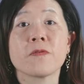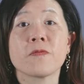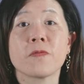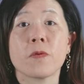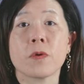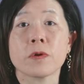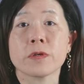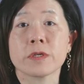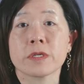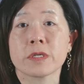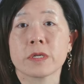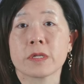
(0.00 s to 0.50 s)

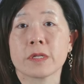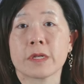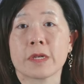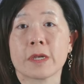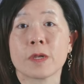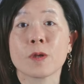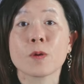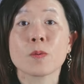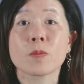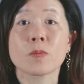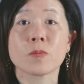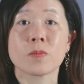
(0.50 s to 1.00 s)

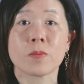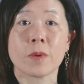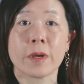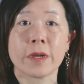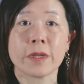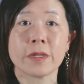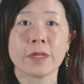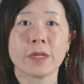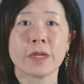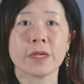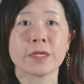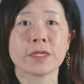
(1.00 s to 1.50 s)
Fortunately,
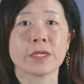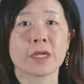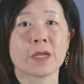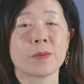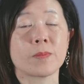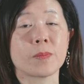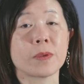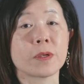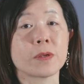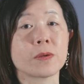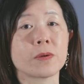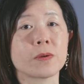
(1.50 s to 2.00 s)
radiation
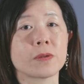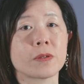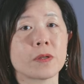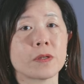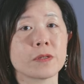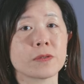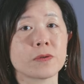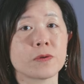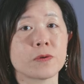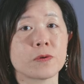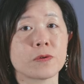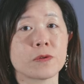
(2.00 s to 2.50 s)
can be a good
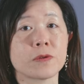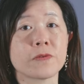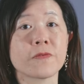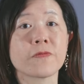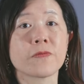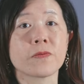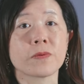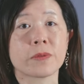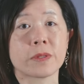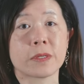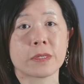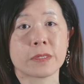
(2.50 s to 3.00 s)
alternative
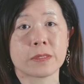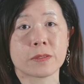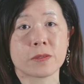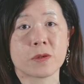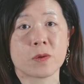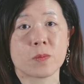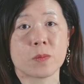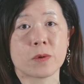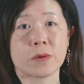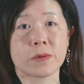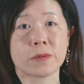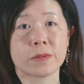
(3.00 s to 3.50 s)
for these
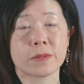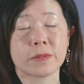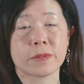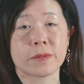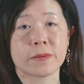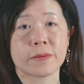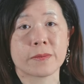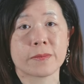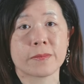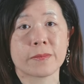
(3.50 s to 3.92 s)
tumors.